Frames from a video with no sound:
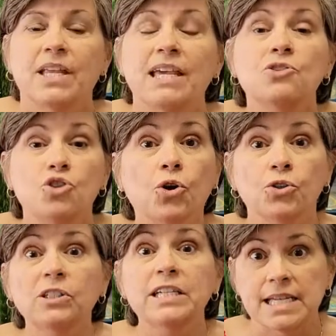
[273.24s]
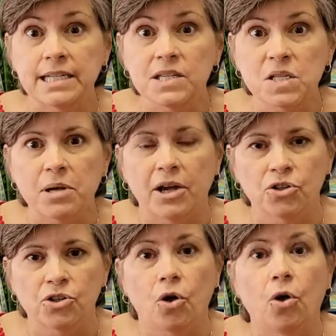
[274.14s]
Internally, it is about
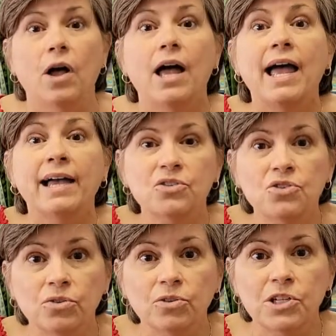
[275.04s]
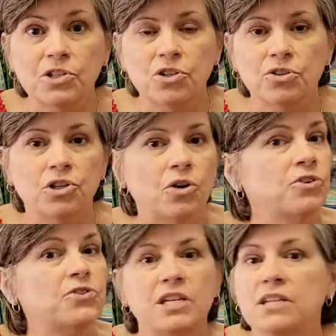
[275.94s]
your goal. Externally to your
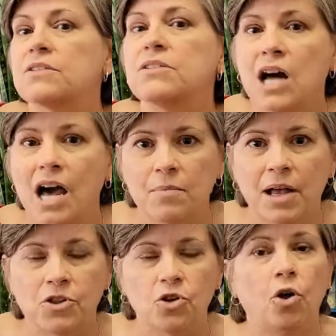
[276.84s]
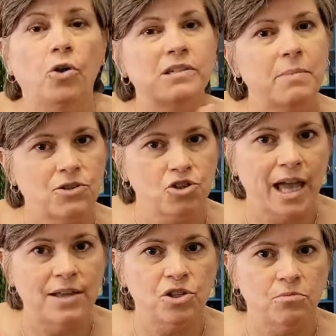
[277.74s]
donors, it is not about the goal. It's about
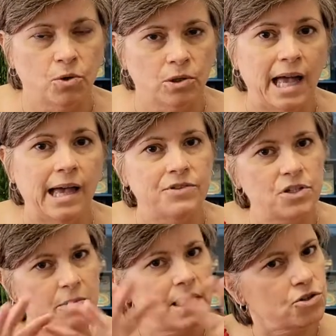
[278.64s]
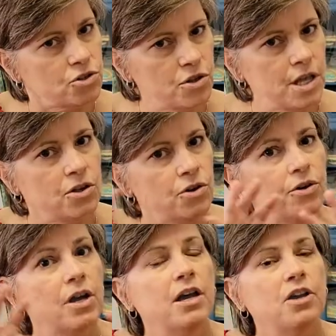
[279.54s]
changing more lives. So make sure that
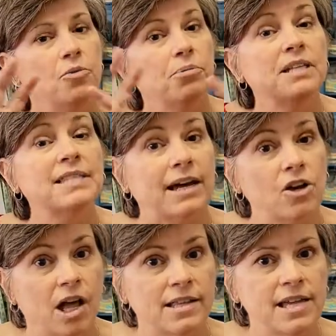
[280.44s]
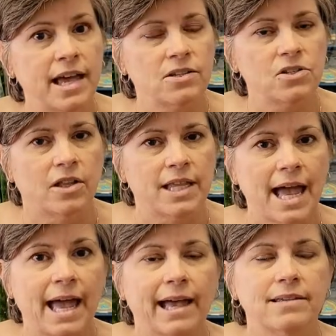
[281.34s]
you're putting that context on the
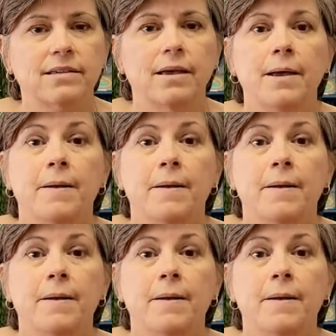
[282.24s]
ask.